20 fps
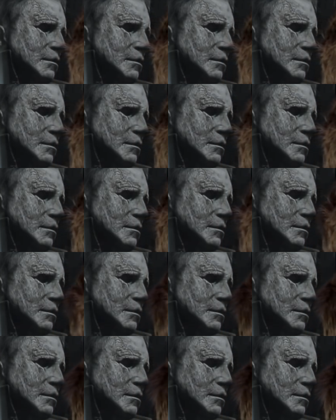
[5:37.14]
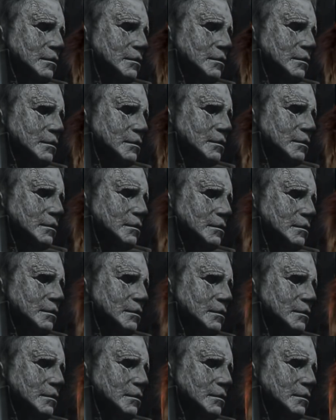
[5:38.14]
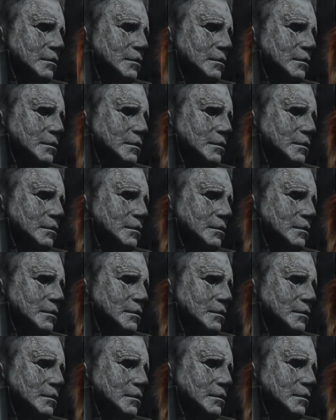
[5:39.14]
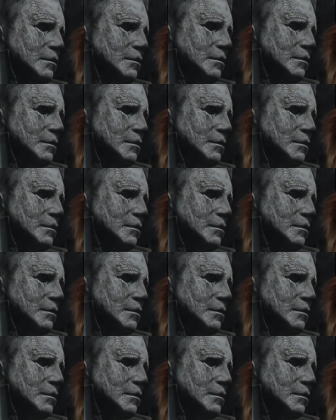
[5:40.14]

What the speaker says: (not speaking)